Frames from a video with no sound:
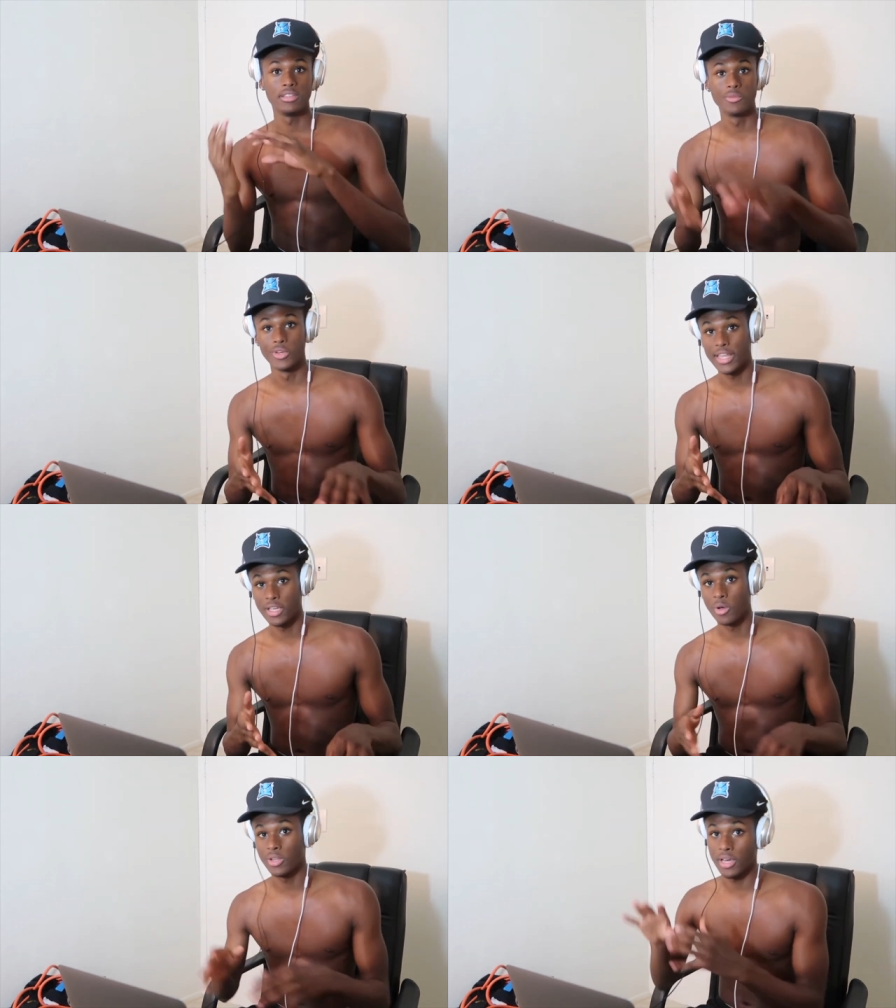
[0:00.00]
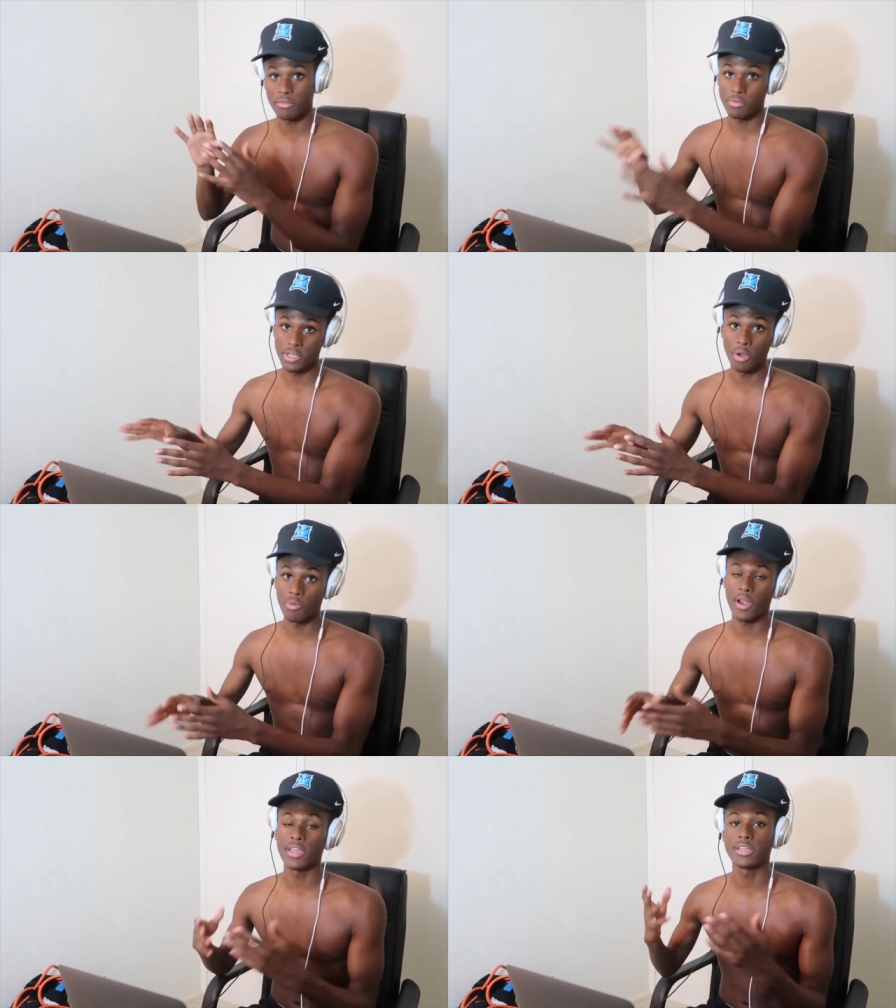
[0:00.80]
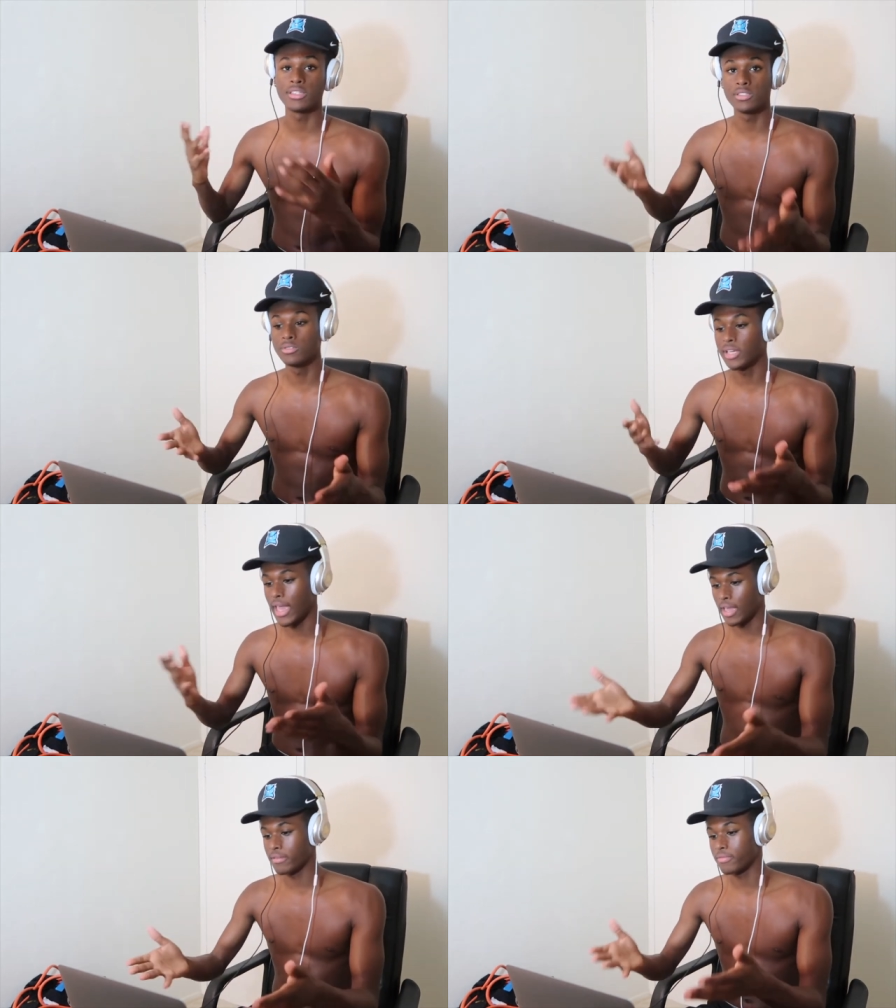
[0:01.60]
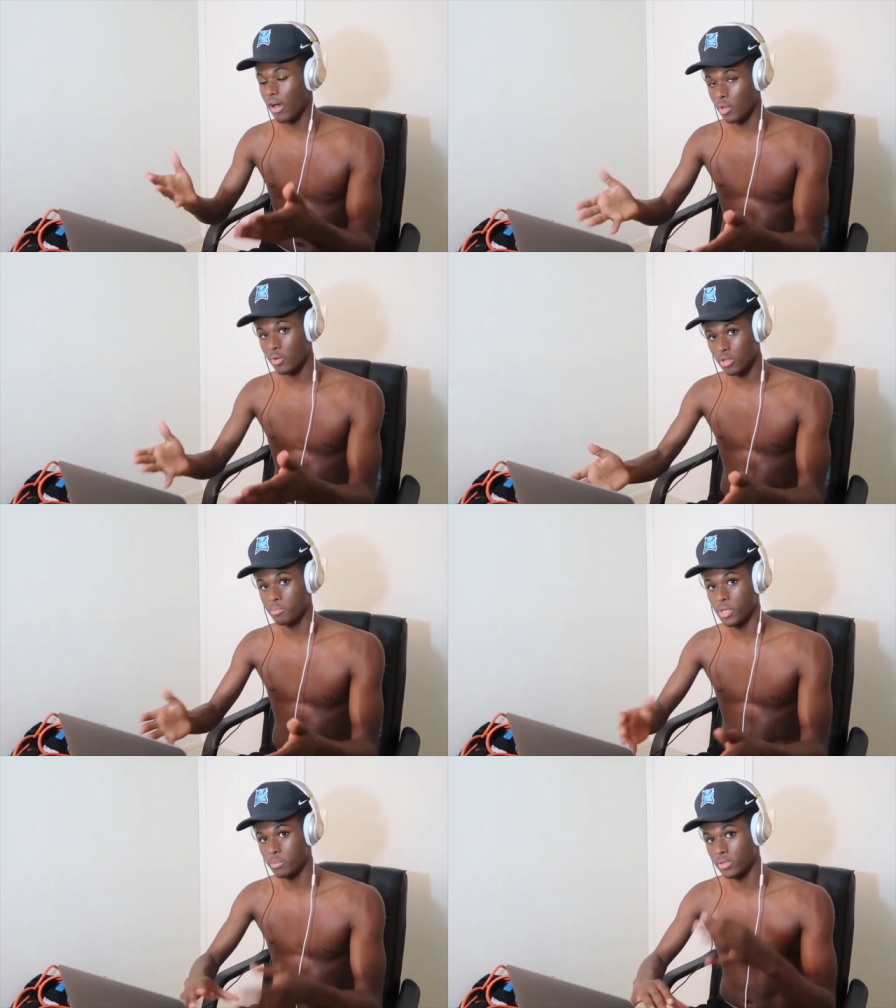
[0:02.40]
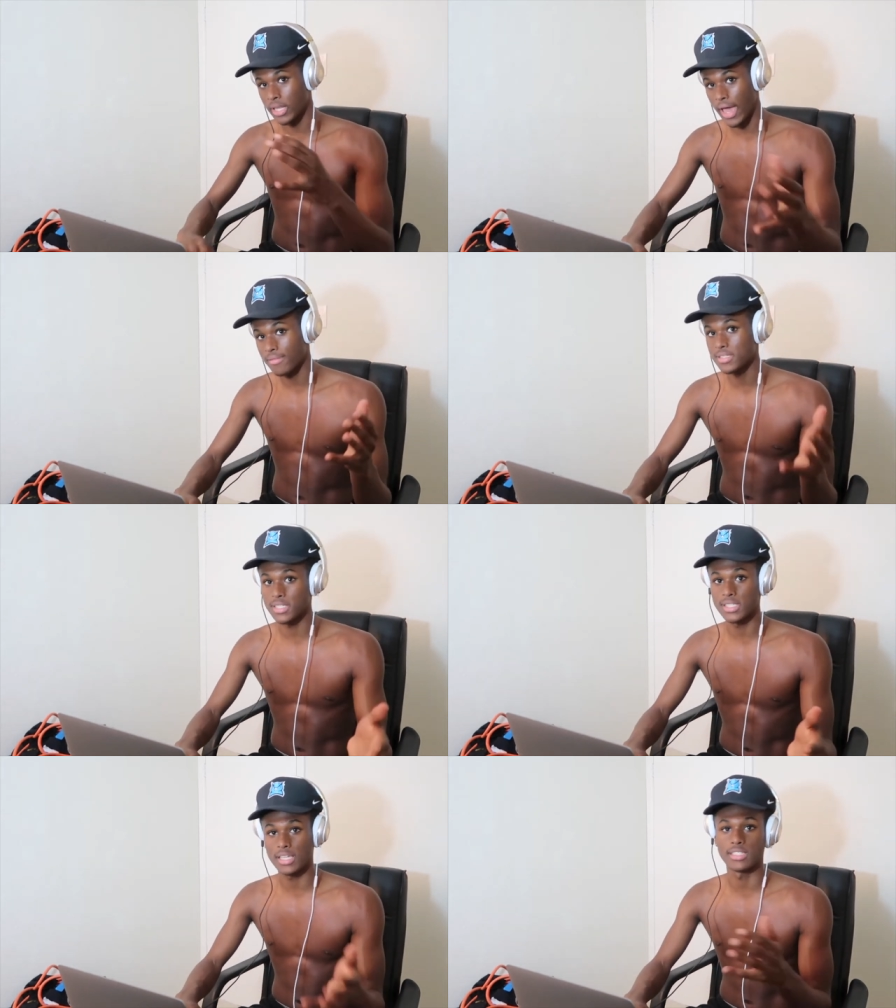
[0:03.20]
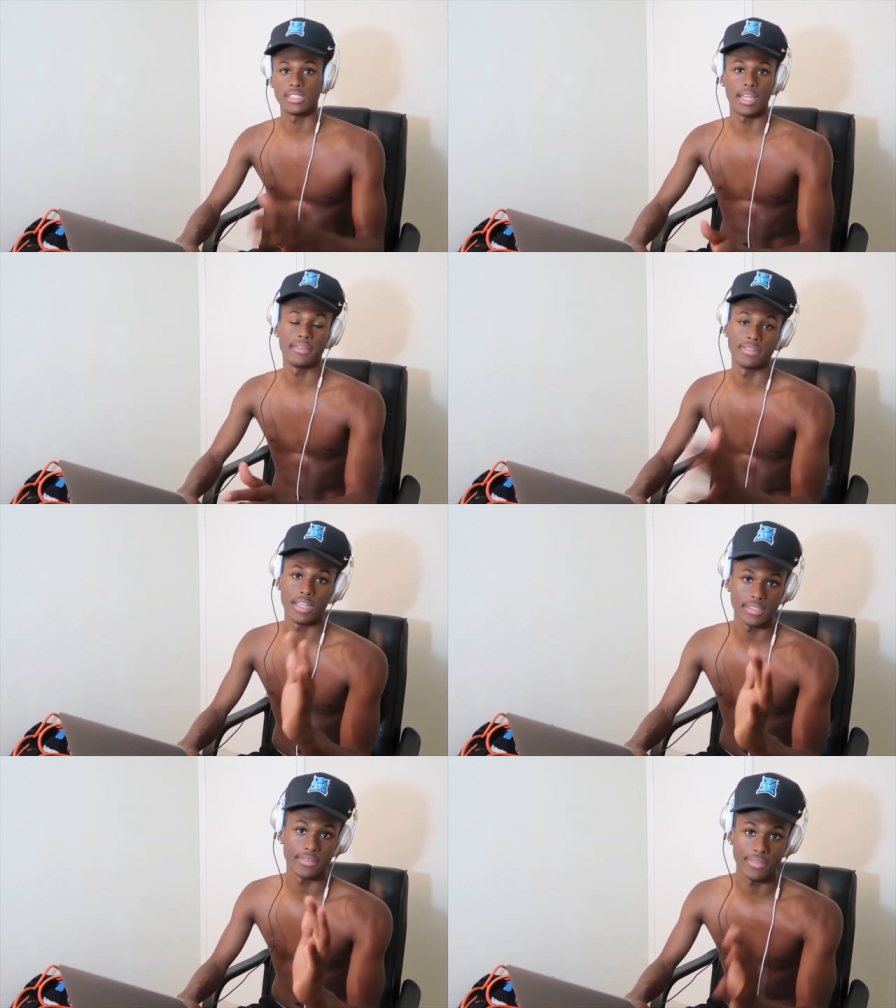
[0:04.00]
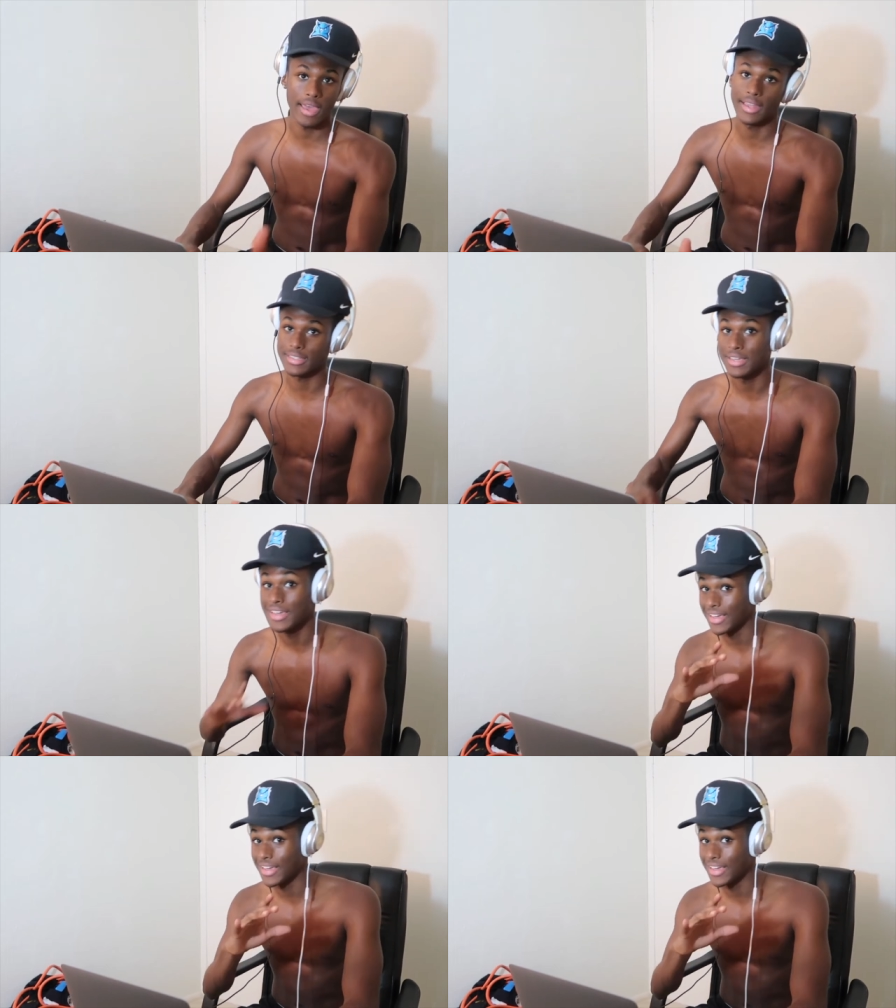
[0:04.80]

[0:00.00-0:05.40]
When they go left, we go right, because you can't follow other people and have success in life, and that's a fact.